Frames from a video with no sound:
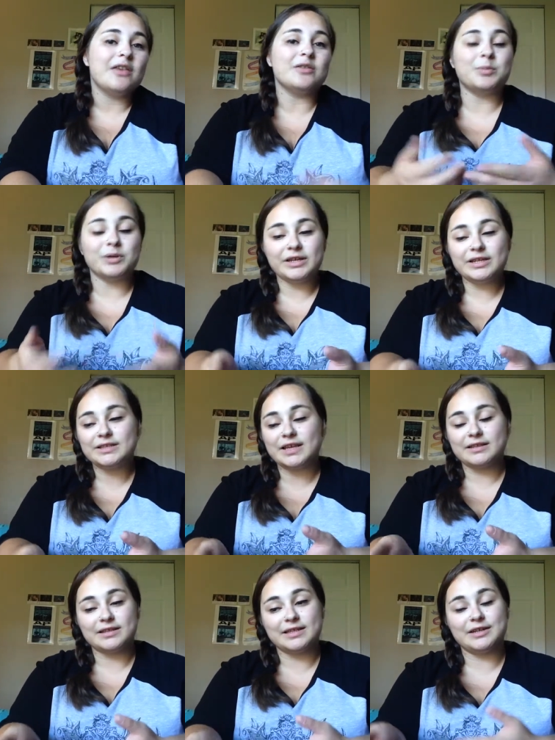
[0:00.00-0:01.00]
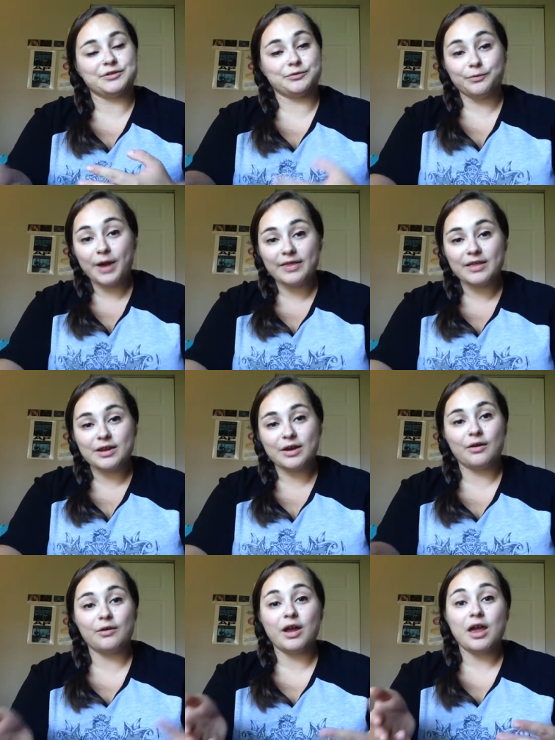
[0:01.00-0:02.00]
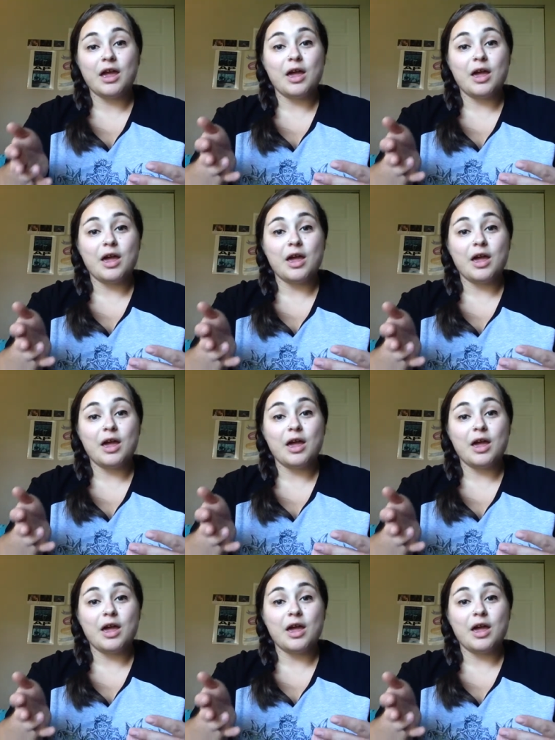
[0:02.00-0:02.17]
The police at the station read the note,